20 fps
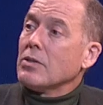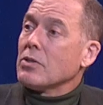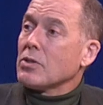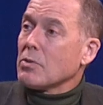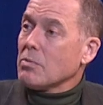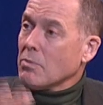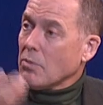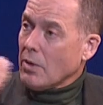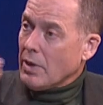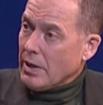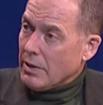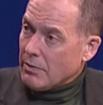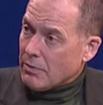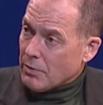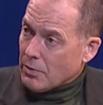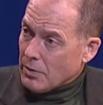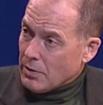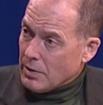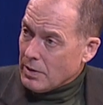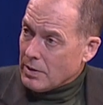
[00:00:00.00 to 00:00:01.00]
some way
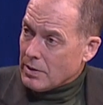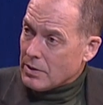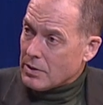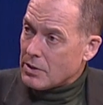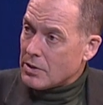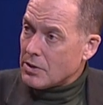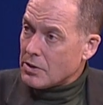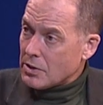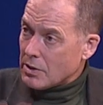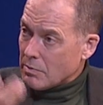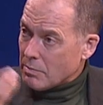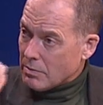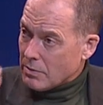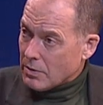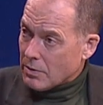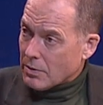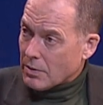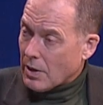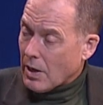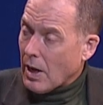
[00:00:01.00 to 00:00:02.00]
for the system
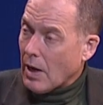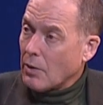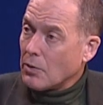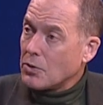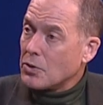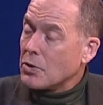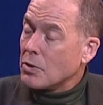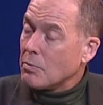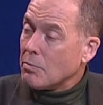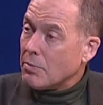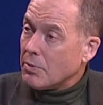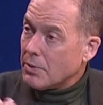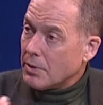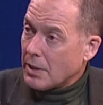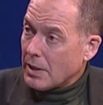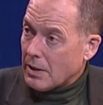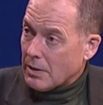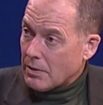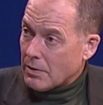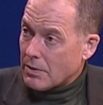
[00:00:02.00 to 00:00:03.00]
or the house to
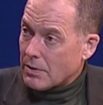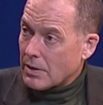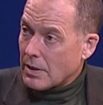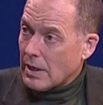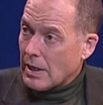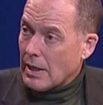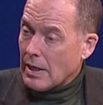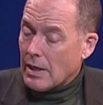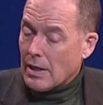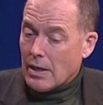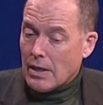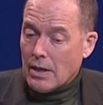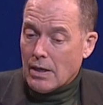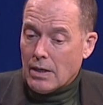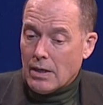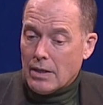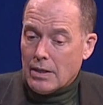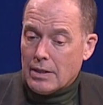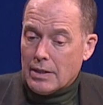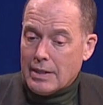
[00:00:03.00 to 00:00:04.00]
breathe.
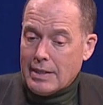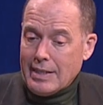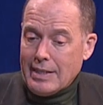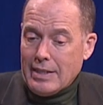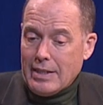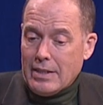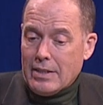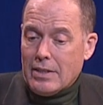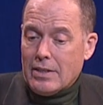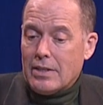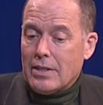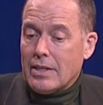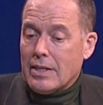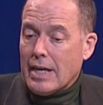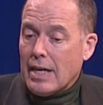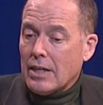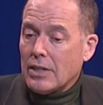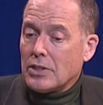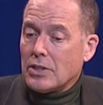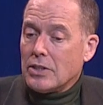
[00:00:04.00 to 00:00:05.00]
The
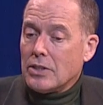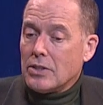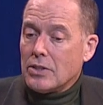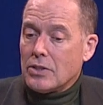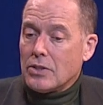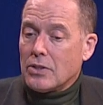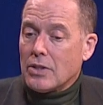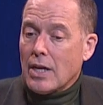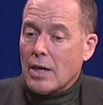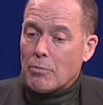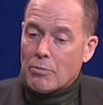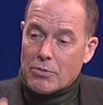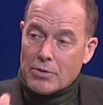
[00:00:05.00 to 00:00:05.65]
analogy is you're not